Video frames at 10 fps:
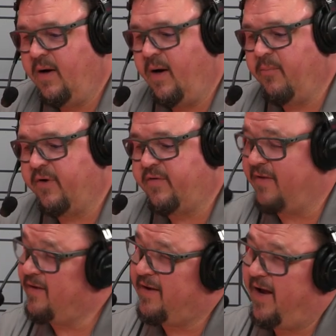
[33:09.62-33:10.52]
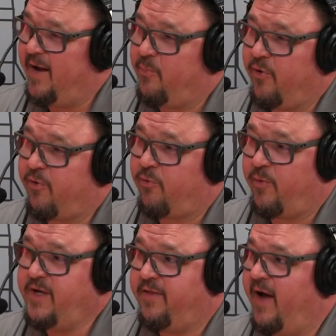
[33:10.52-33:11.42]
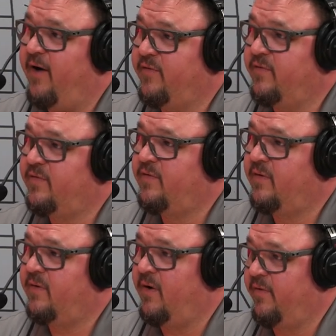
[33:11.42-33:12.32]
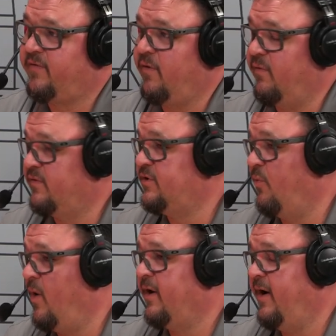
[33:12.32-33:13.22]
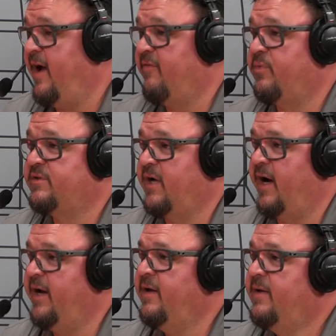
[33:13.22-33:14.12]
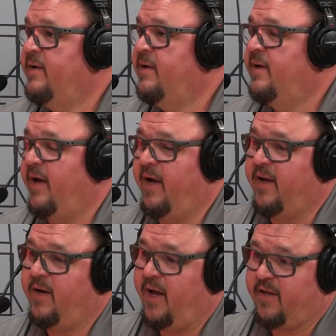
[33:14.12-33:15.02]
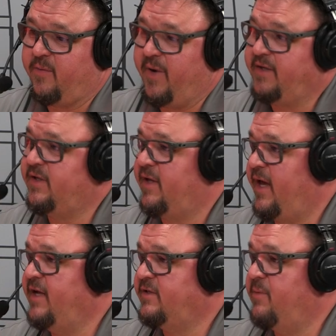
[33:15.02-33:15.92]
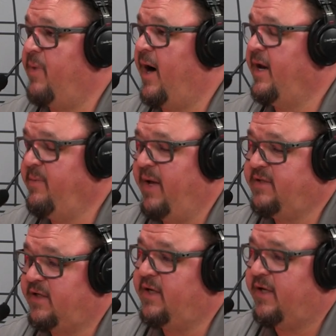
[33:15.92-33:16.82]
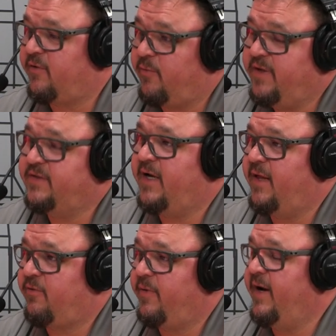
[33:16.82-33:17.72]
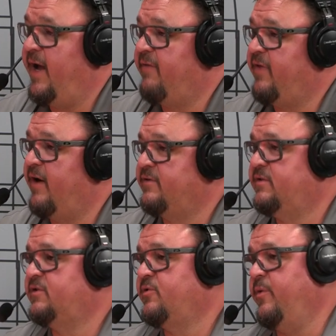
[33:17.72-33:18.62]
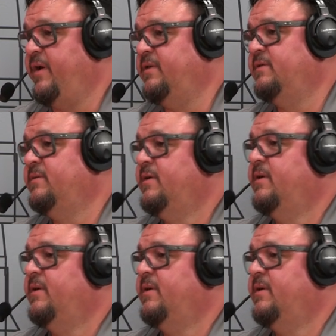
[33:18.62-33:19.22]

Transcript: I'm going to set the die up with three thousandths on the shoulder, so one and a half per side. And at the base of the case, the body, basically a three three and a half thousandth squeeze.